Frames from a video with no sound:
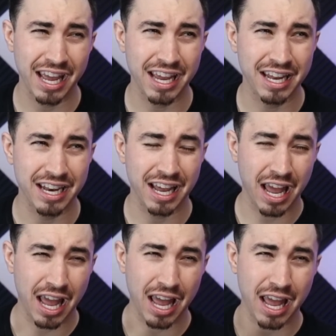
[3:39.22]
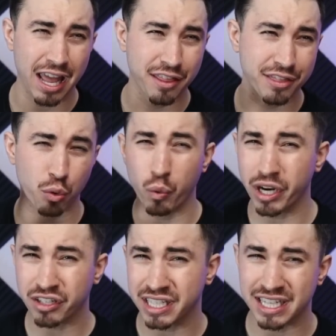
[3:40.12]
And the
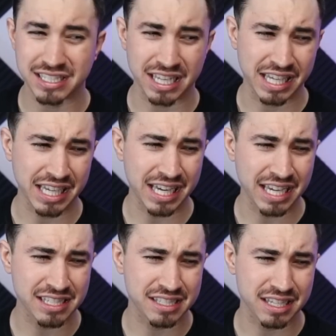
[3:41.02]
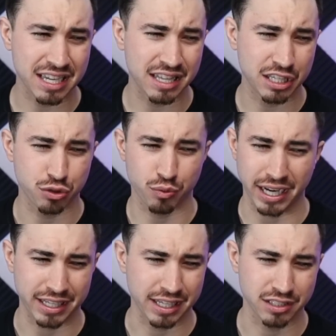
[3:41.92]
weird thing is that he is in these
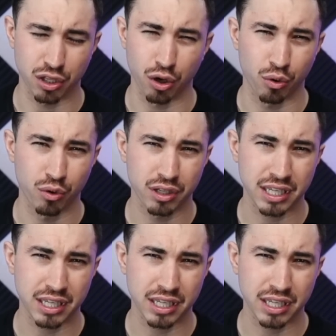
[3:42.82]
rankings, though.